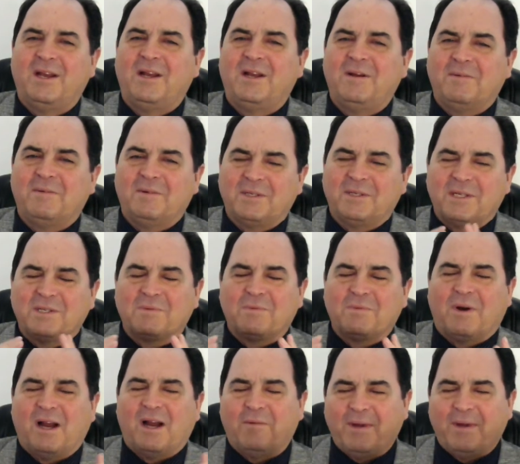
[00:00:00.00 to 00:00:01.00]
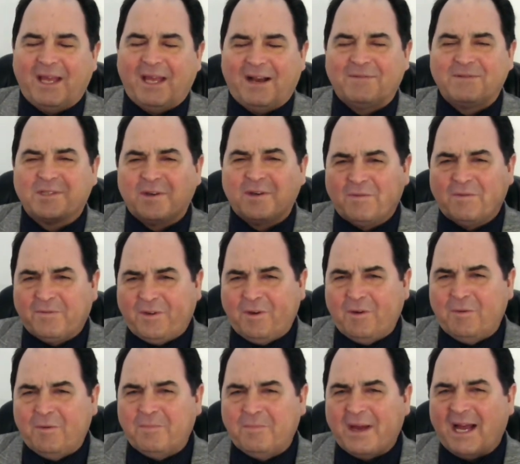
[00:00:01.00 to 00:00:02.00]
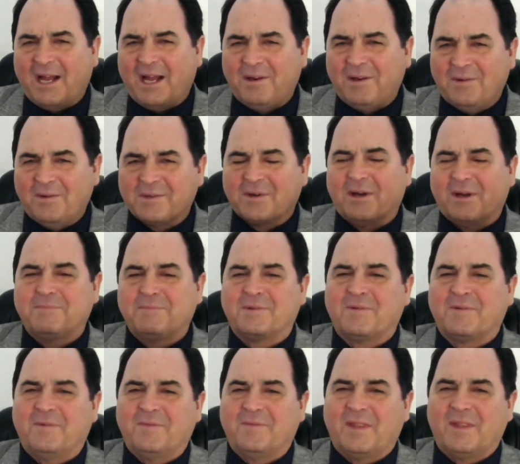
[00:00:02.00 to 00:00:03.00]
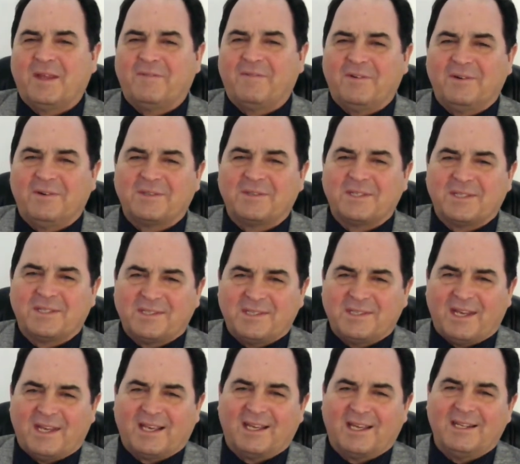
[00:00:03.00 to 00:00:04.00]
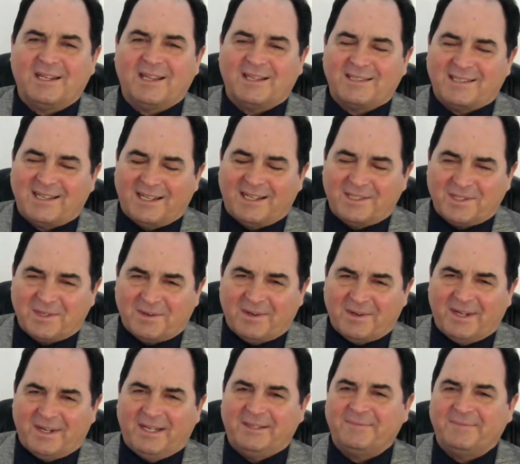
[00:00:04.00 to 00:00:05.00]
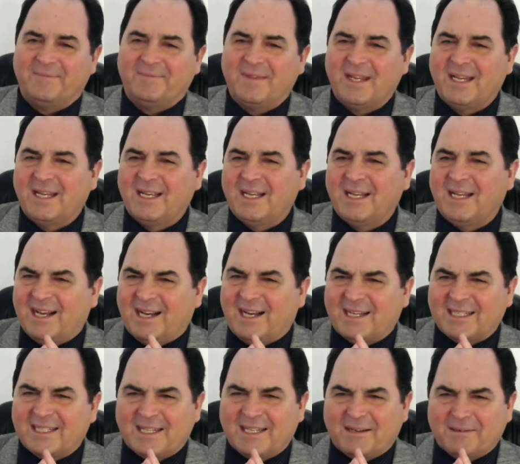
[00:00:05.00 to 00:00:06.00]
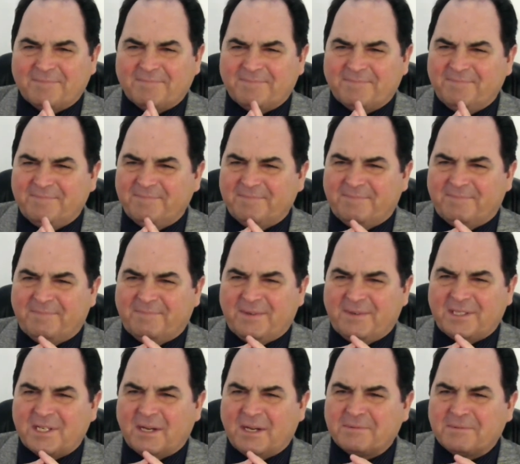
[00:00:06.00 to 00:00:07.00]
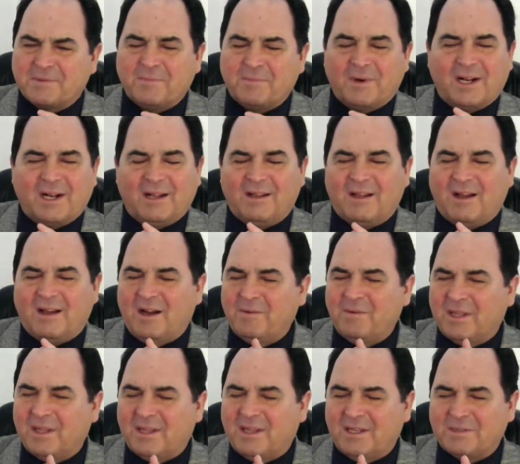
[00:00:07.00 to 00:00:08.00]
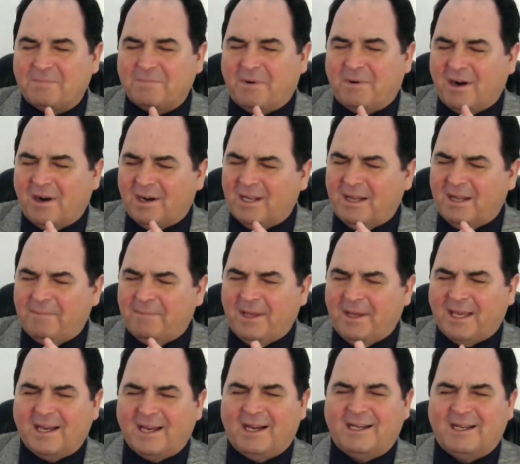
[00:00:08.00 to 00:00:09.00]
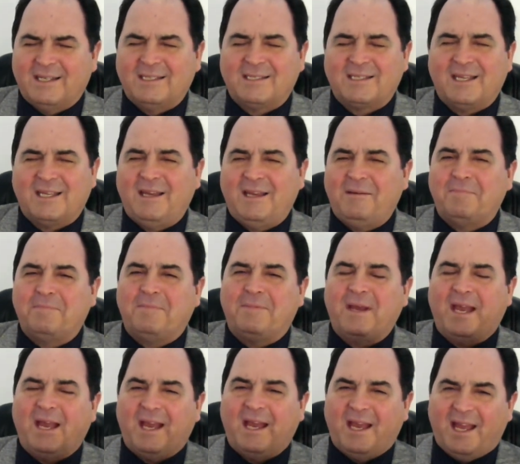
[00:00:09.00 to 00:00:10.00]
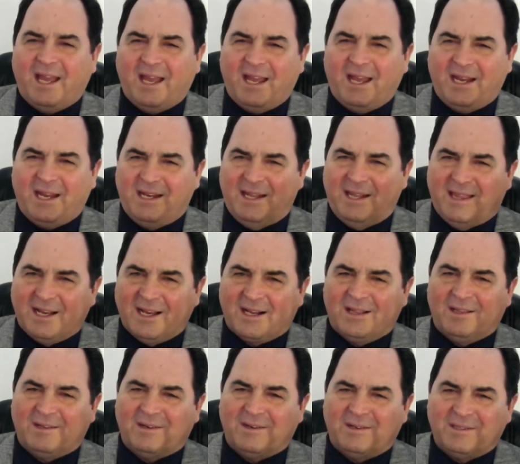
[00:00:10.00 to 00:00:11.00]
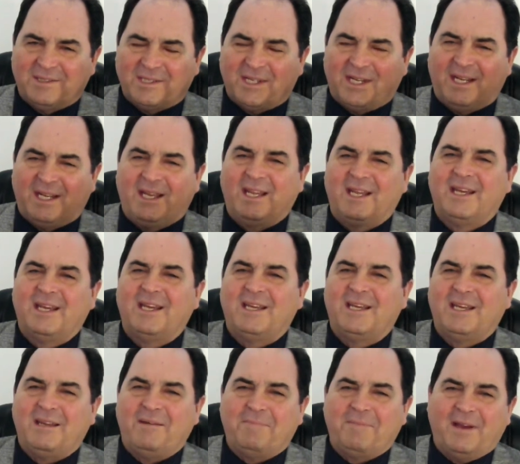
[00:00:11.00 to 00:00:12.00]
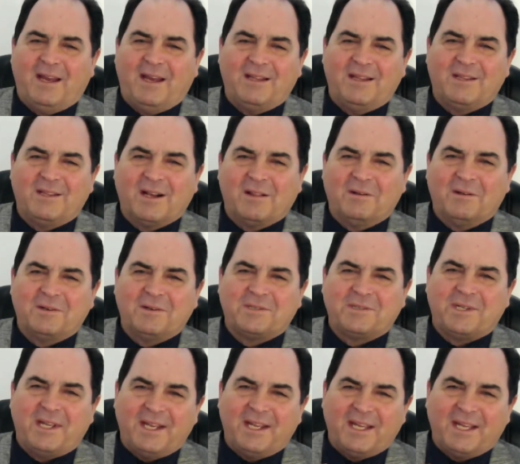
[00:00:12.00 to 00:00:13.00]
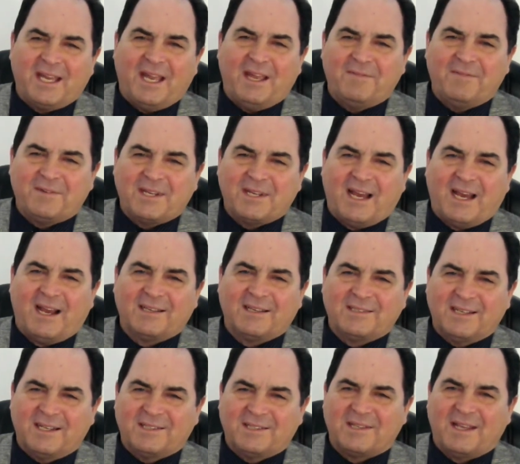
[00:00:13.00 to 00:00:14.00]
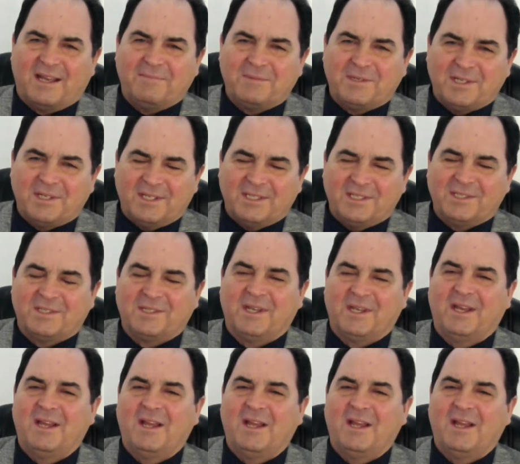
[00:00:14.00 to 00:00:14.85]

which is why we have so few manuscripts from the 1st, 2nd century. The bishops went along with this partly because he paid the clergy. He paid the clergy and gave tax exemptions